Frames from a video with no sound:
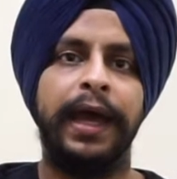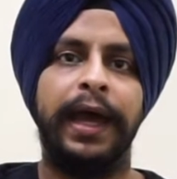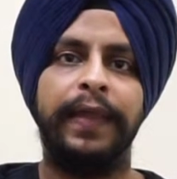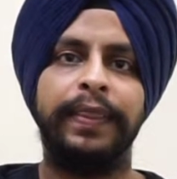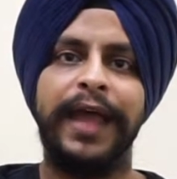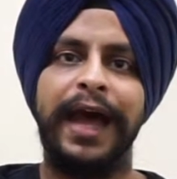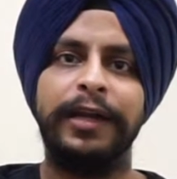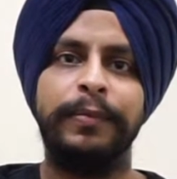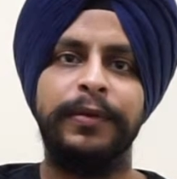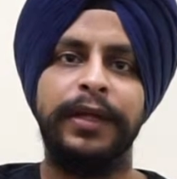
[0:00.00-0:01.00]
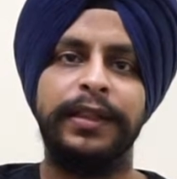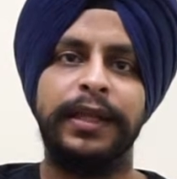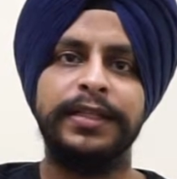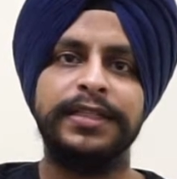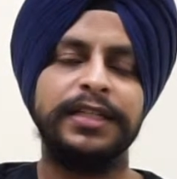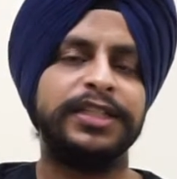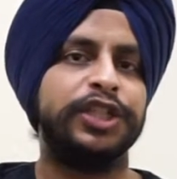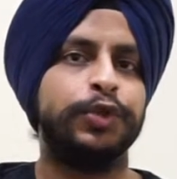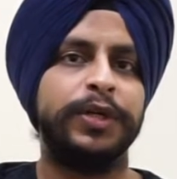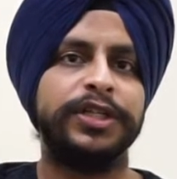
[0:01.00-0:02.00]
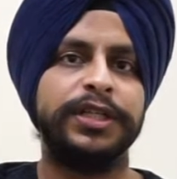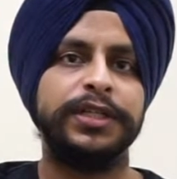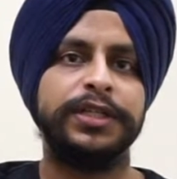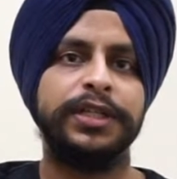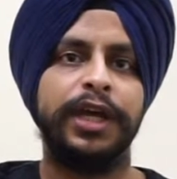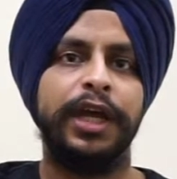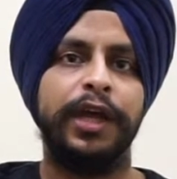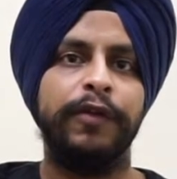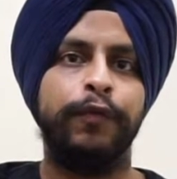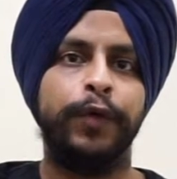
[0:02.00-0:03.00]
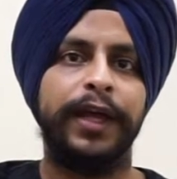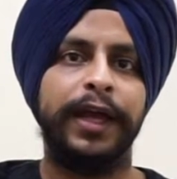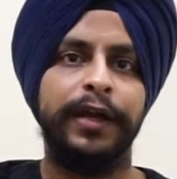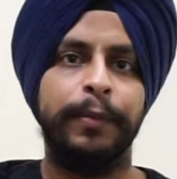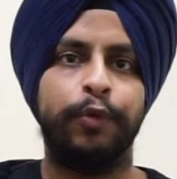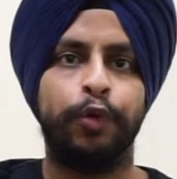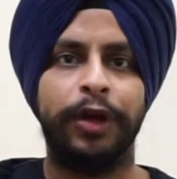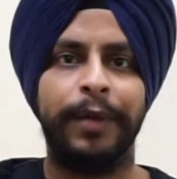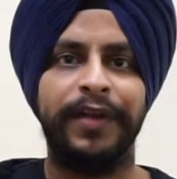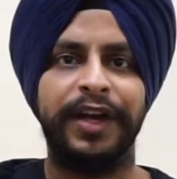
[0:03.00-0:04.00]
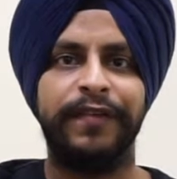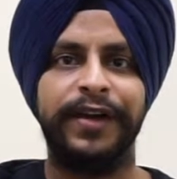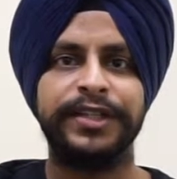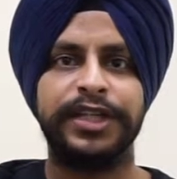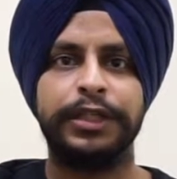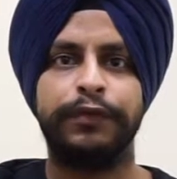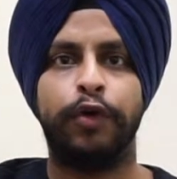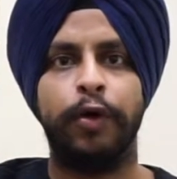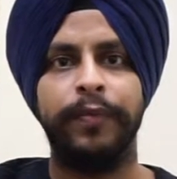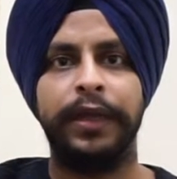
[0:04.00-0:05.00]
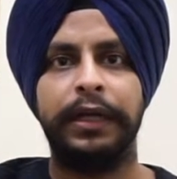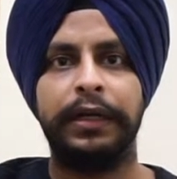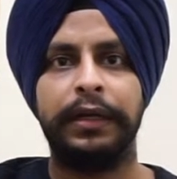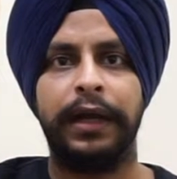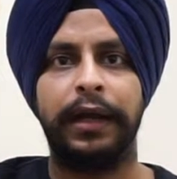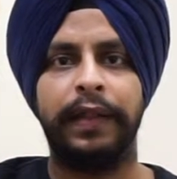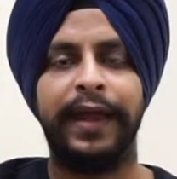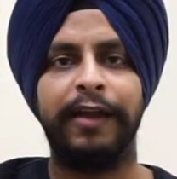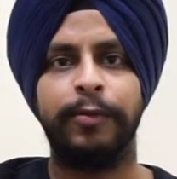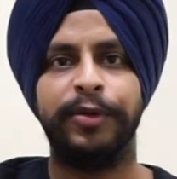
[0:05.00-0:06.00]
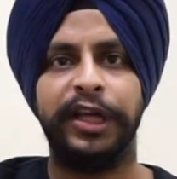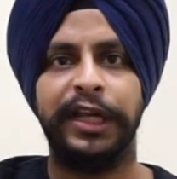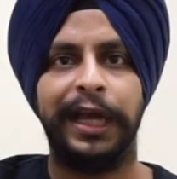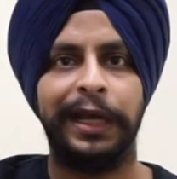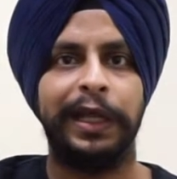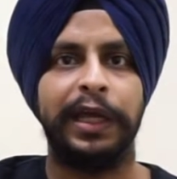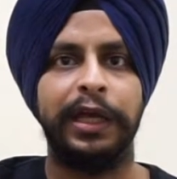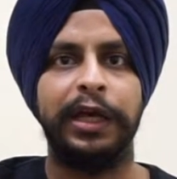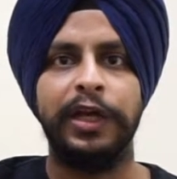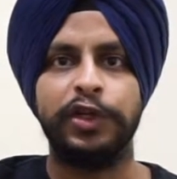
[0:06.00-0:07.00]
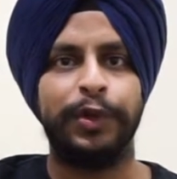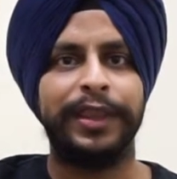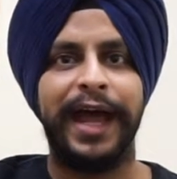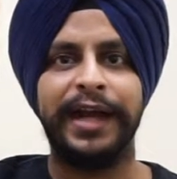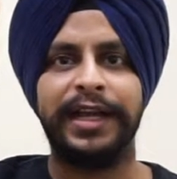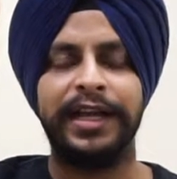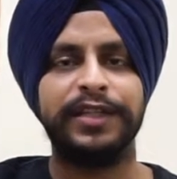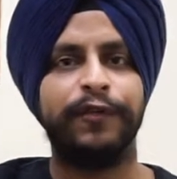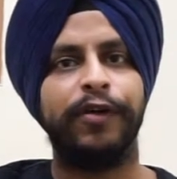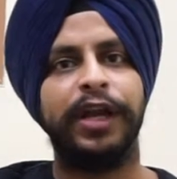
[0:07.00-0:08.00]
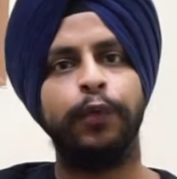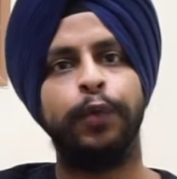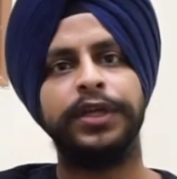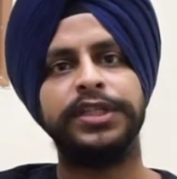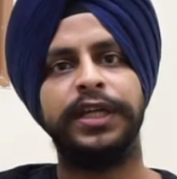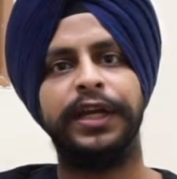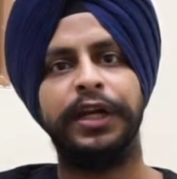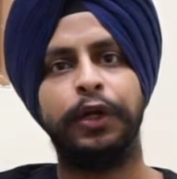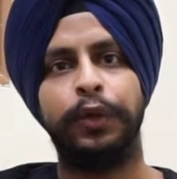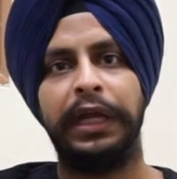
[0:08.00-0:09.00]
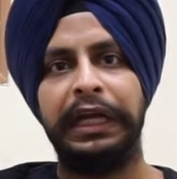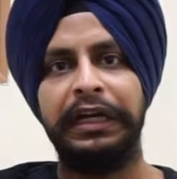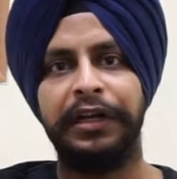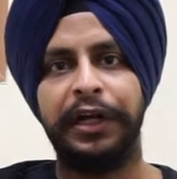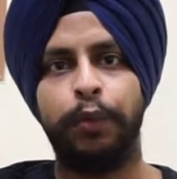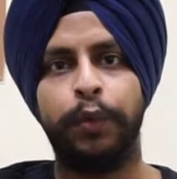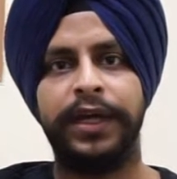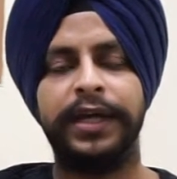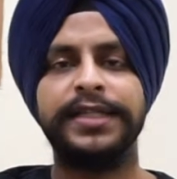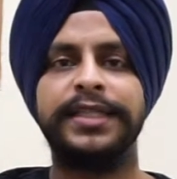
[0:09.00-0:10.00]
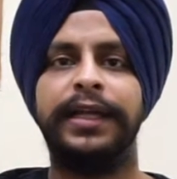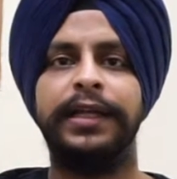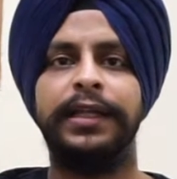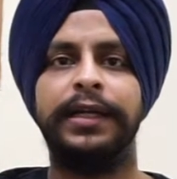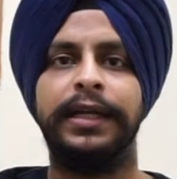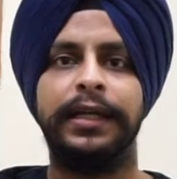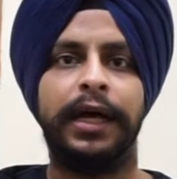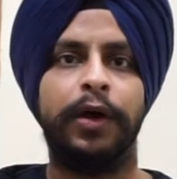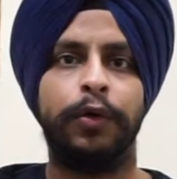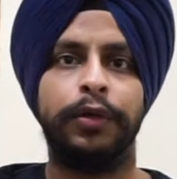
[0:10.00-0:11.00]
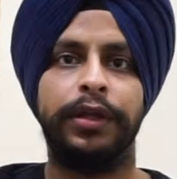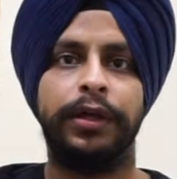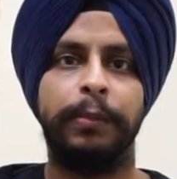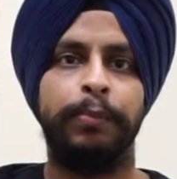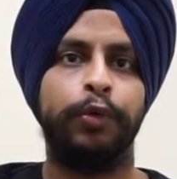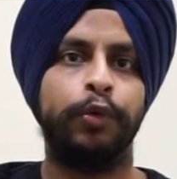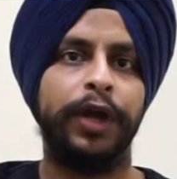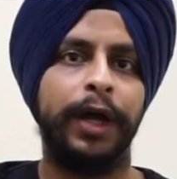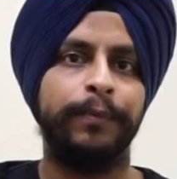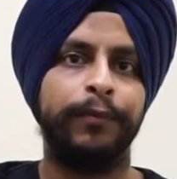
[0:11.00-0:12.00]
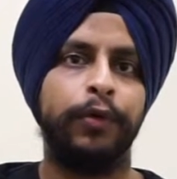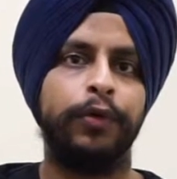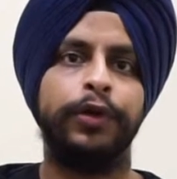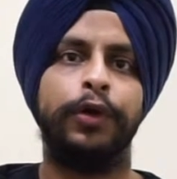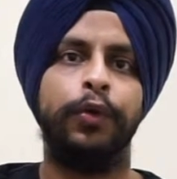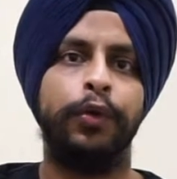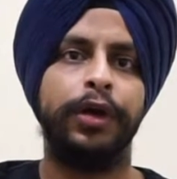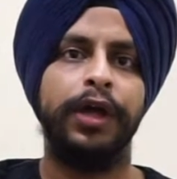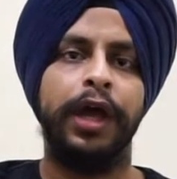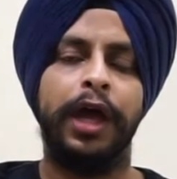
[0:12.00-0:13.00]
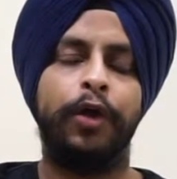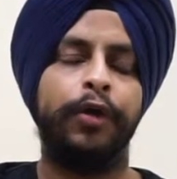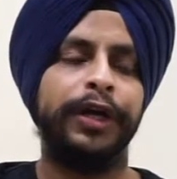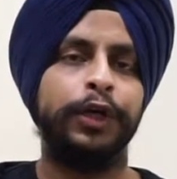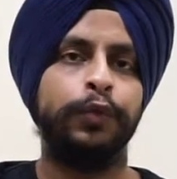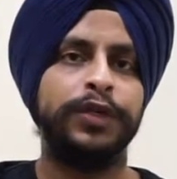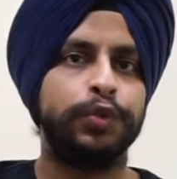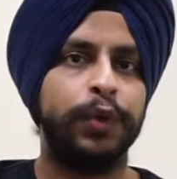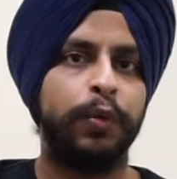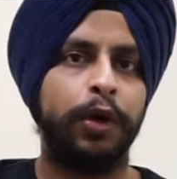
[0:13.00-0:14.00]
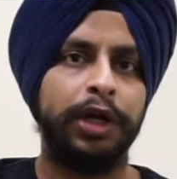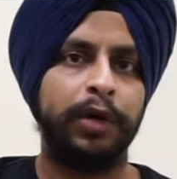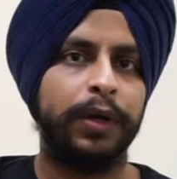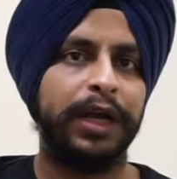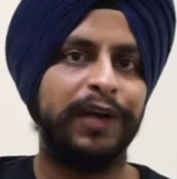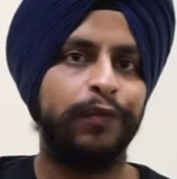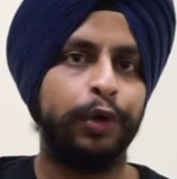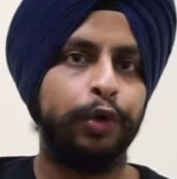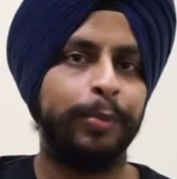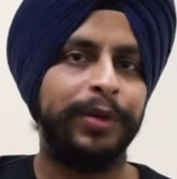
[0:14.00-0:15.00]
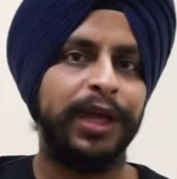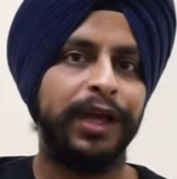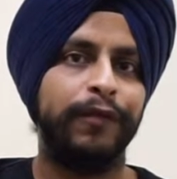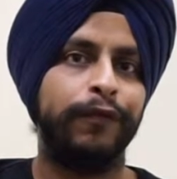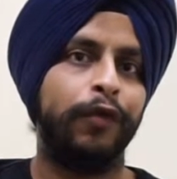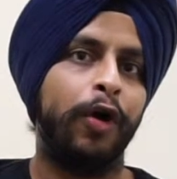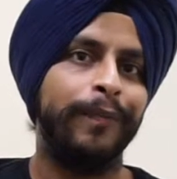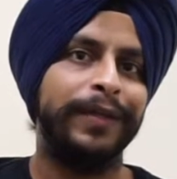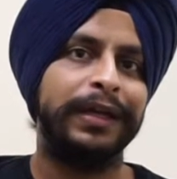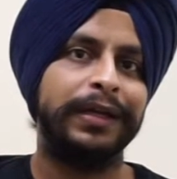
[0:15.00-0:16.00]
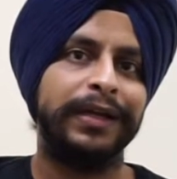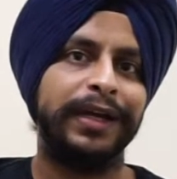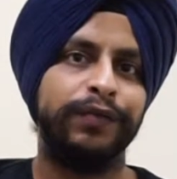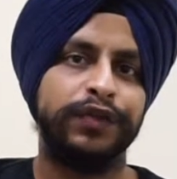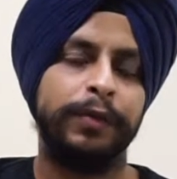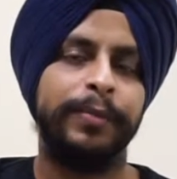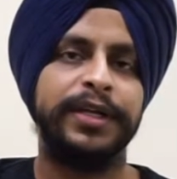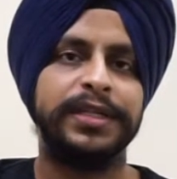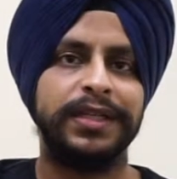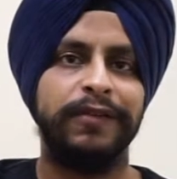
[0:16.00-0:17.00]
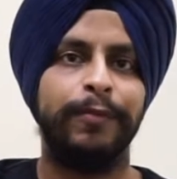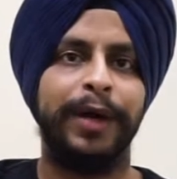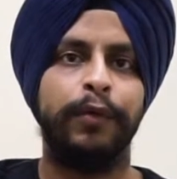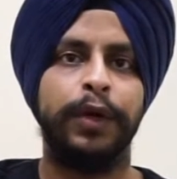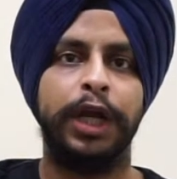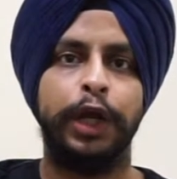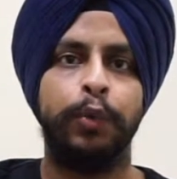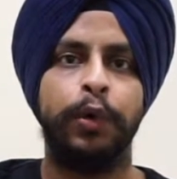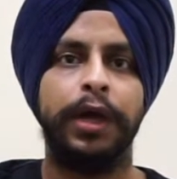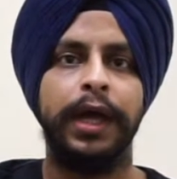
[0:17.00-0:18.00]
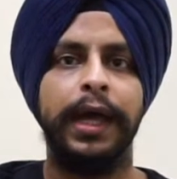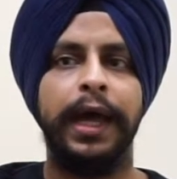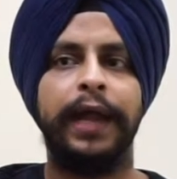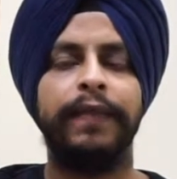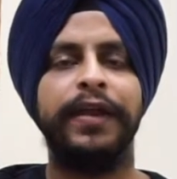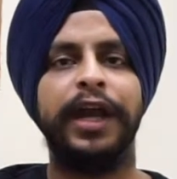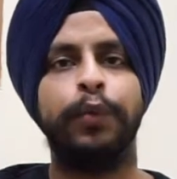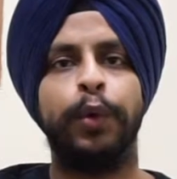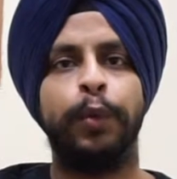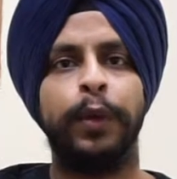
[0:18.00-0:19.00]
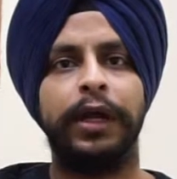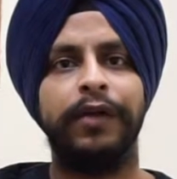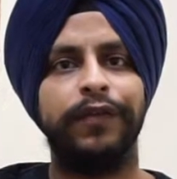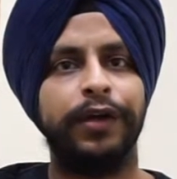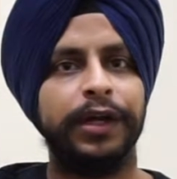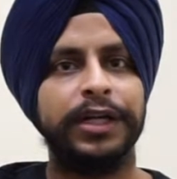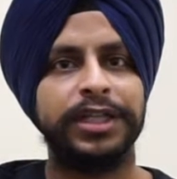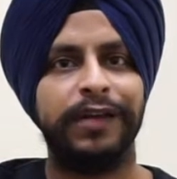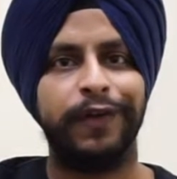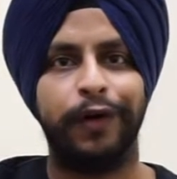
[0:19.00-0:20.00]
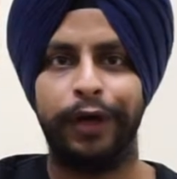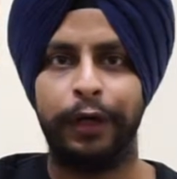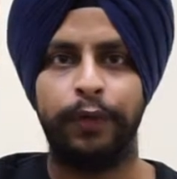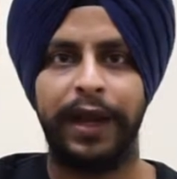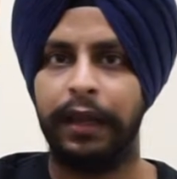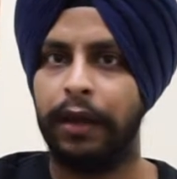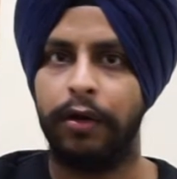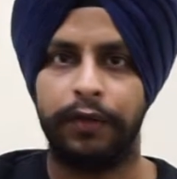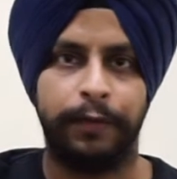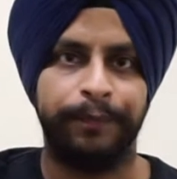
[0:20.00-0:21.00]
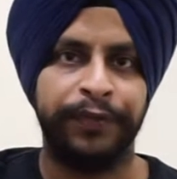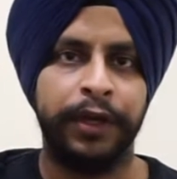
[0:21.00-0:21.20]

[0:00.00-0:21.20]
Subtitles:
In such situations, if we can program the devices from the internet, that will be really handy. So in that case, if our network is connected to the internet, we can send the data or the program or the code according to which we want our network to behave from the internet, which will be received by our network, and the network will configure itself according to that algorithm.